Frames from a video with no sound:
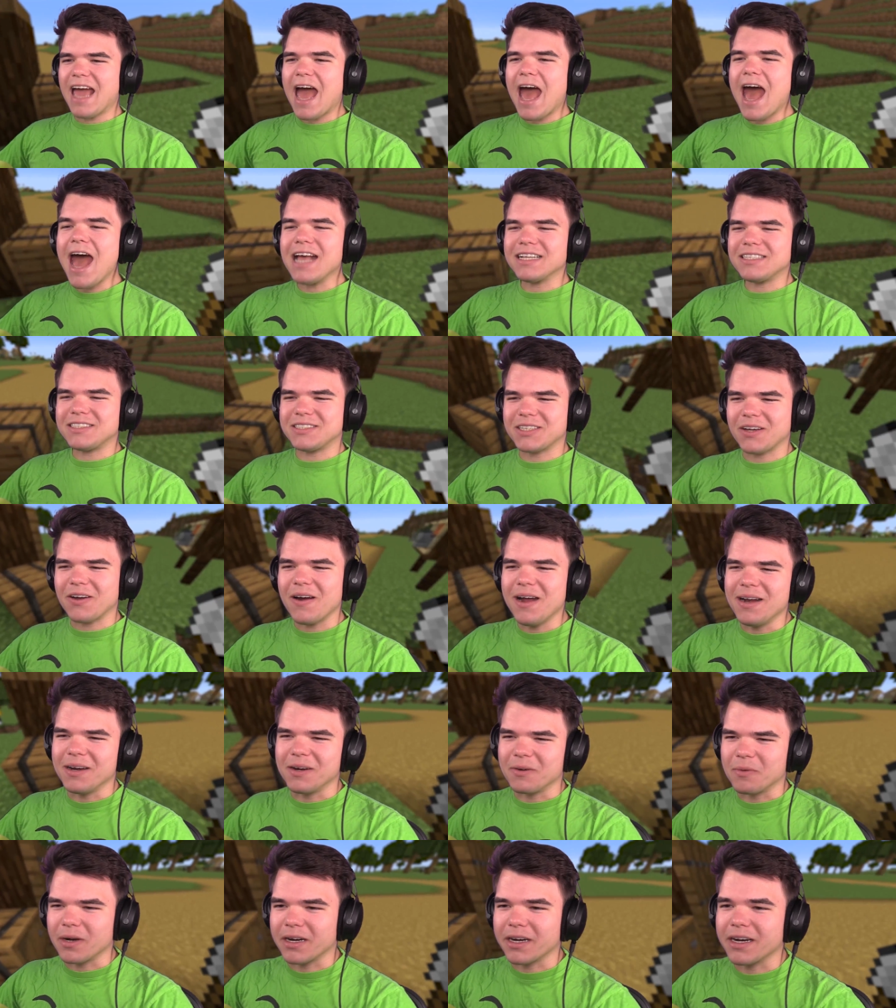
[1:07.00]
Yes,
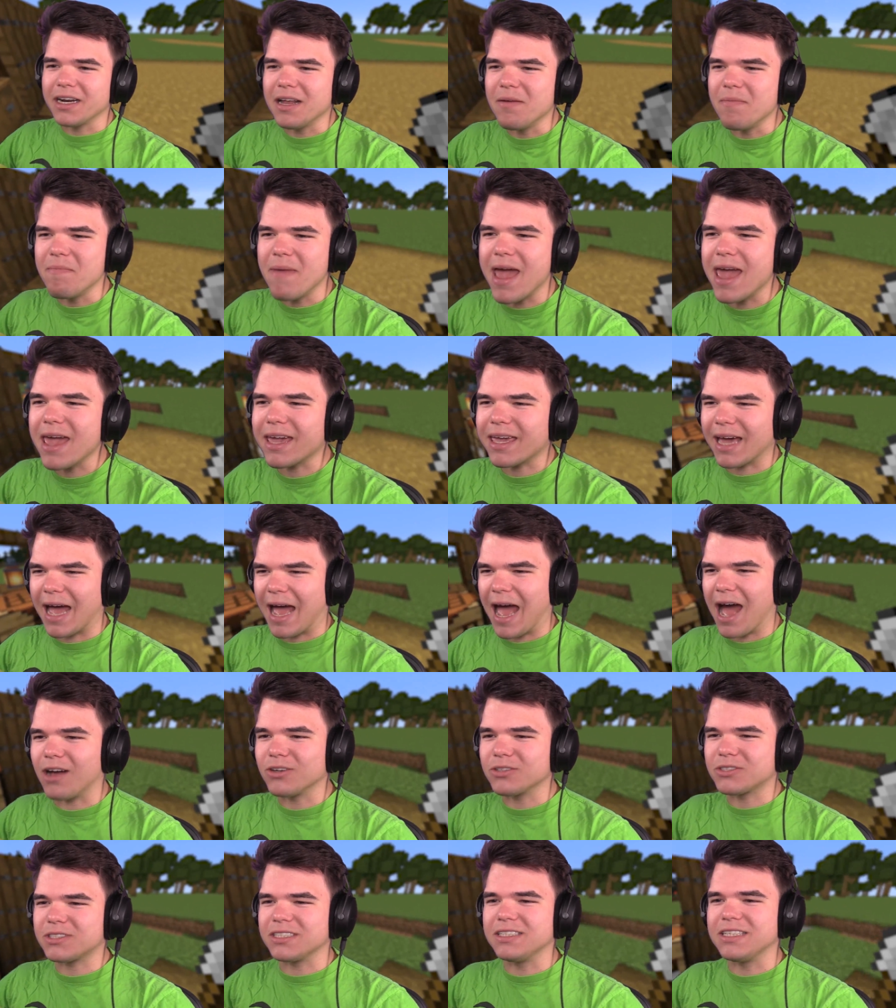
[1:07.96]
Crainer, we're going to make a
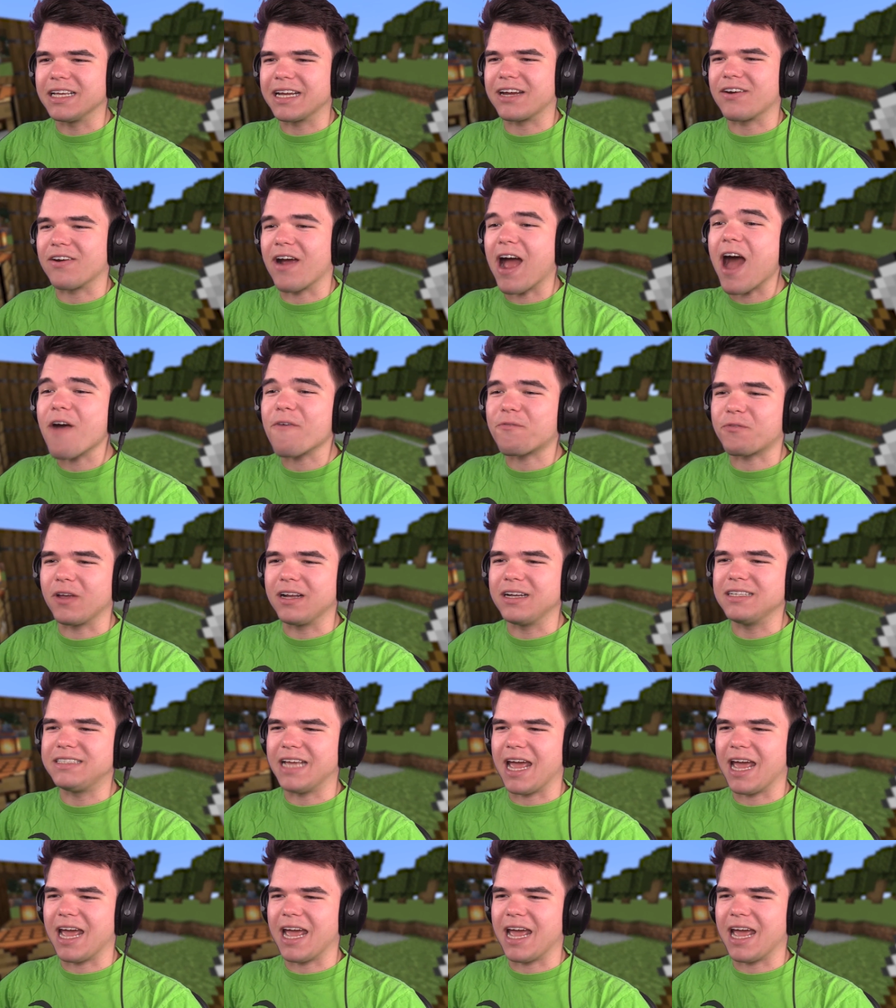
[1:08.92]
house in the crafting